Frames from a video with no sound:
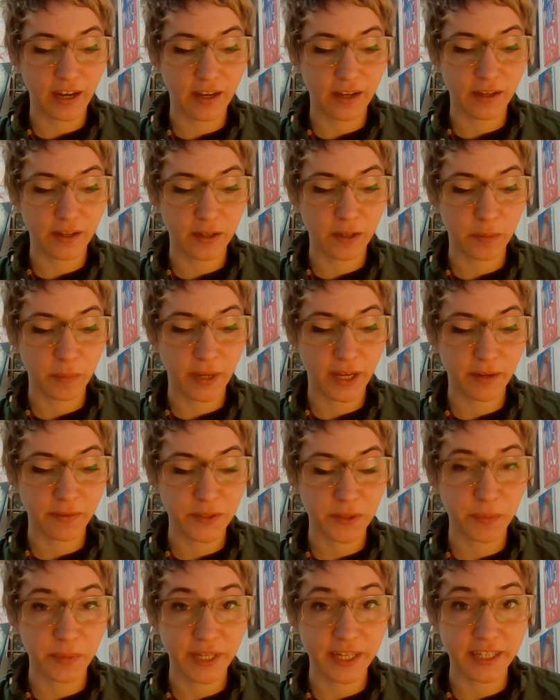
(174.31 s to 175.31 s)
I have
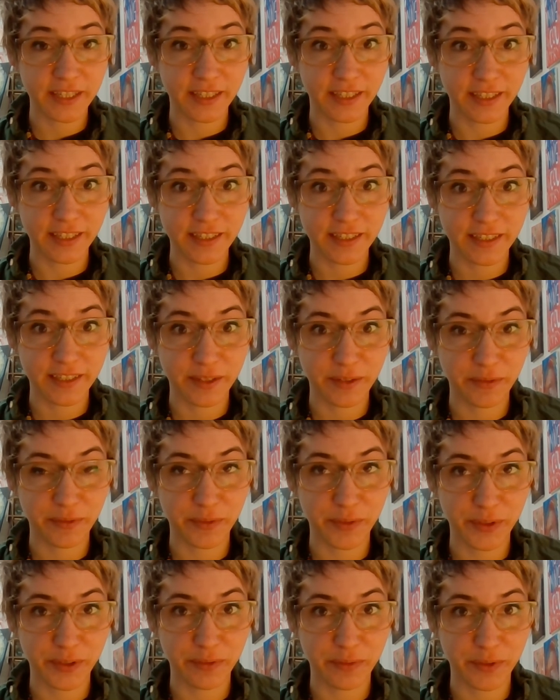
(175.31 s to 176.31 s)
some techniques
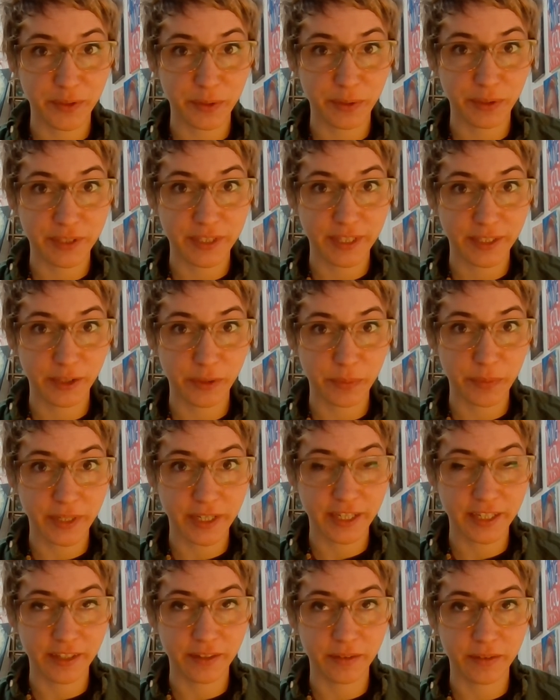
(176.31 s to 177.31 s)
for focusing the
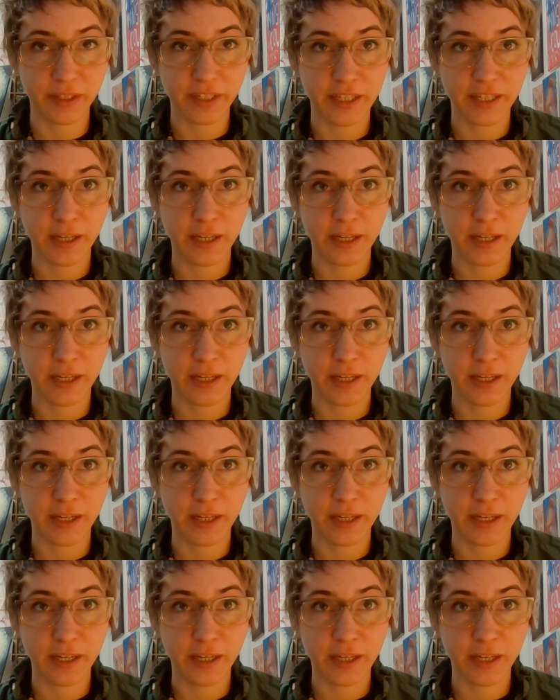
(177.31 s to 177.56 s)
mind and